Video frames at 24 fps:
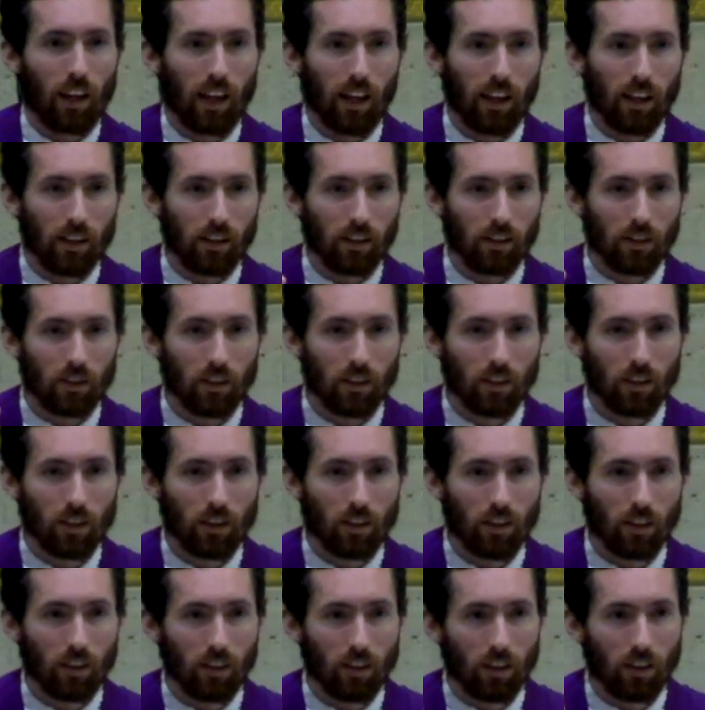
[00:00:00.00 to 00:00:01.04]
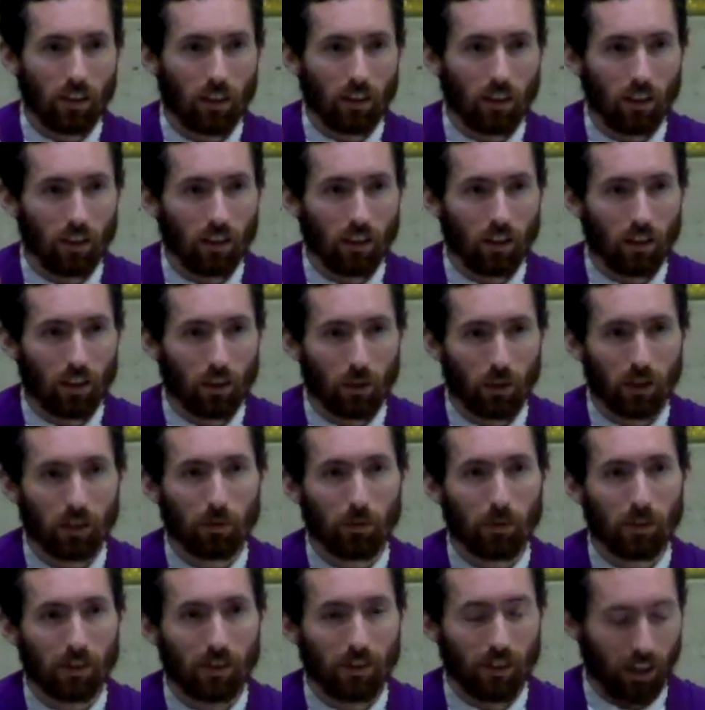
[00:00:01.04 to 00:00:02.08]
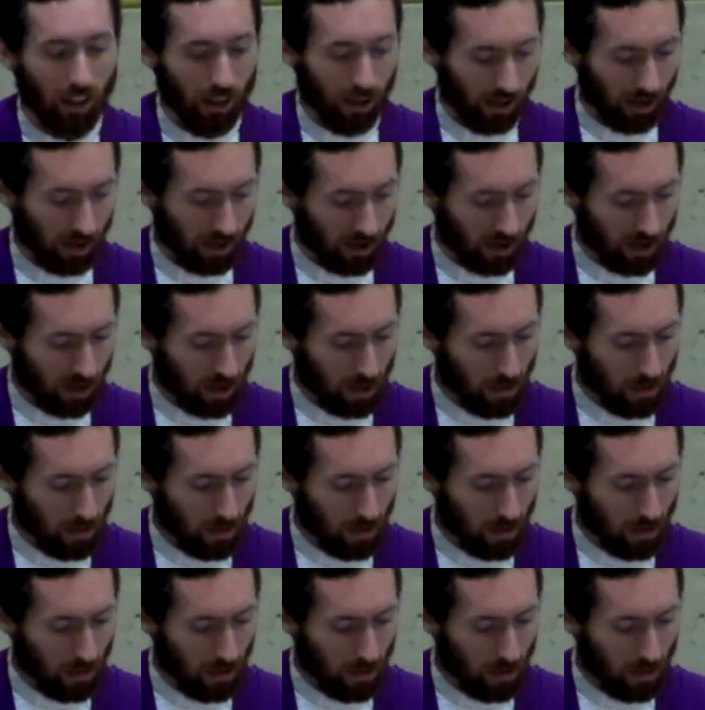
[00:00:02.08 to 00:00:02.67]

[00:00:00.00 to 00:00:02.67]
and Christmas Day,